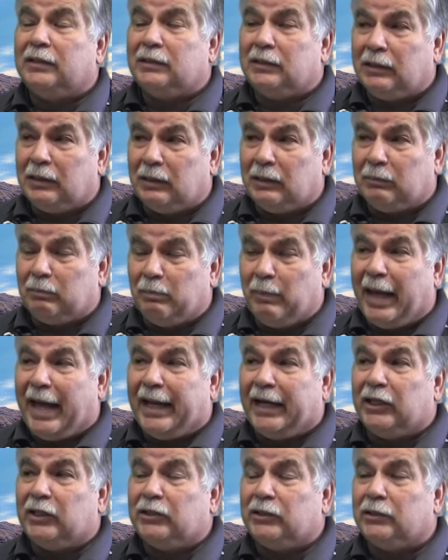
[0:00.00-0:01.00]
it does, it
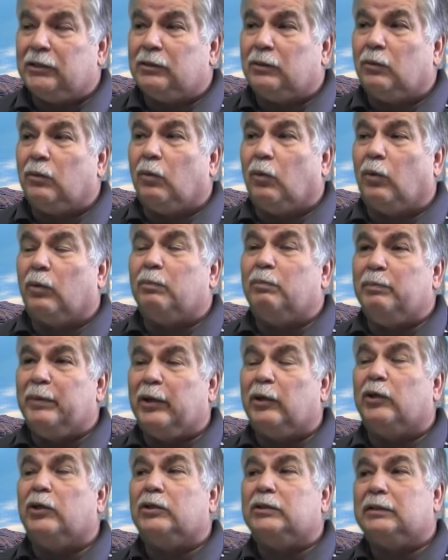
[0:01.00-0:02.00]
manages or
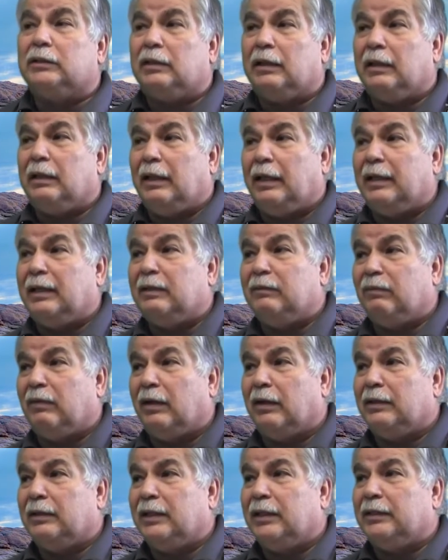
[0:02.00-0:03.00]
mirrors
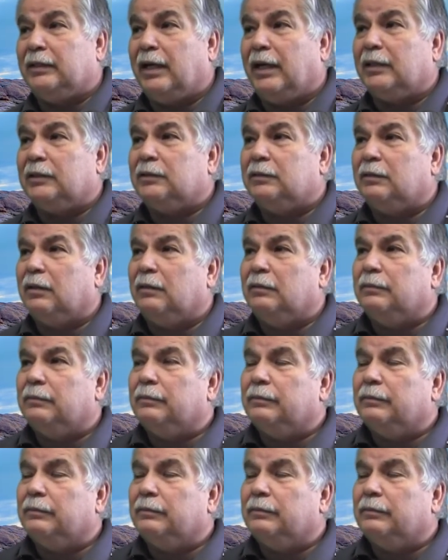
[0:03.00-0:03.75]
an index.